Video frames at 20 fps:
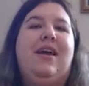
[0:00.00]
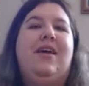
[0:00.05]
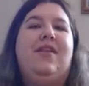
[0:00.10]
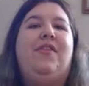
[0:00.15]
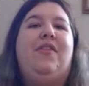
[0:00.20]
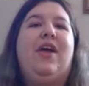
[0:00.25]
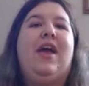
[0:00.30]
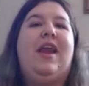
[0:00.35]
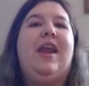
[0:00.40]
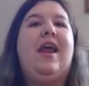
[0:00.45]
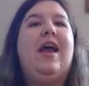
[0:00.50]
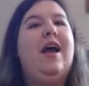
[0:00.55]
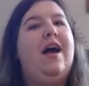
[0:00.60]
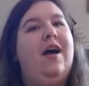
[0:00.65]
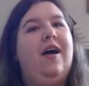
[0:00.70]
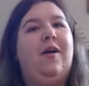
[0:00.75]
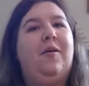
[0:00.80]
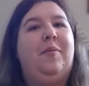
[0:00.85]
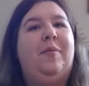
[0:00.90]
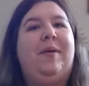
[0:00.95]
then
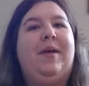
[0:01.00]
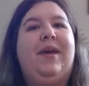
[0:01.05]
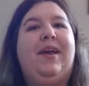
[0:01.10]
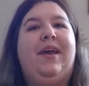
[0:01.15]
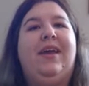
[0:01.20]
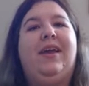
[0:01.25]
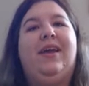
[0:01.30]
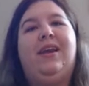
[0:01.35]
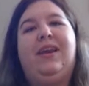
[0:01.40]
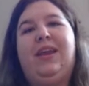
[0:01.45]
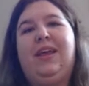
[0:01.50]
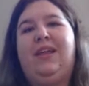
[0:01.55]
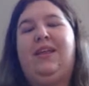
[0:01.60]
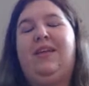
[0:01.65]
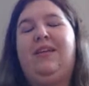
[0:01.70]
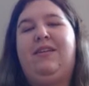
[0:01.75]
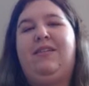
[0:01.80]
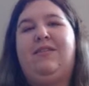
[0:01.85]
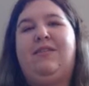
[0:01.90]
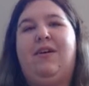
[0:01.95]
helping and
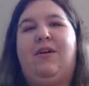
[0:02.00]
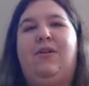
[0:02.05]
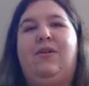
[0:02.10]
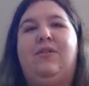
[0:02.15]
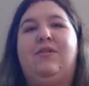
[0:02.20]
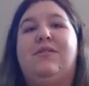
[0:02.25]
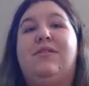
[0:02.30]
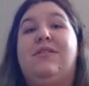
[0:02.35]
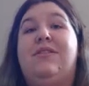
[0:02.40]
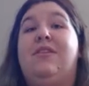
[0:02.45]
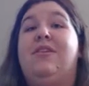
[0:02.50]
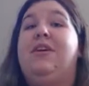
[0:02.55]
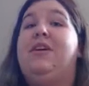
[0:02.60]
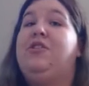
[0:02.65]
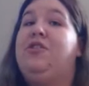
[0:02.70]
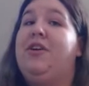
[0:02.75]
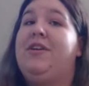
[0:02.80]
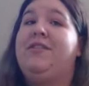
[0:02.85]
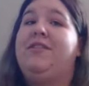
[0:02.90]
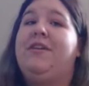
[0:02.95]
killing souls until he
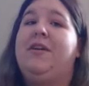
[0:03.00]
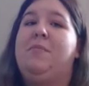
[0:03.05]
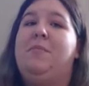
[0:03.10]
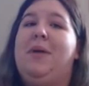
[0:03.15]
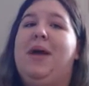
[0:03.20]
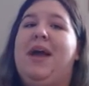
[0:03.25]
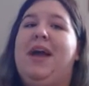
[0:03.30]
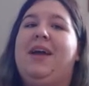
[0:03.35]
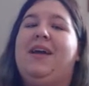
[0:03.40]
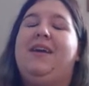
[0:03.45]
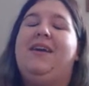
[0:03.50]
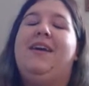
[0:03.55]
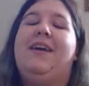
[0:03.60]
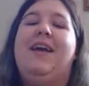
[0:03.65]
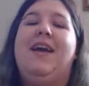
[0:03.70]
tries to come back,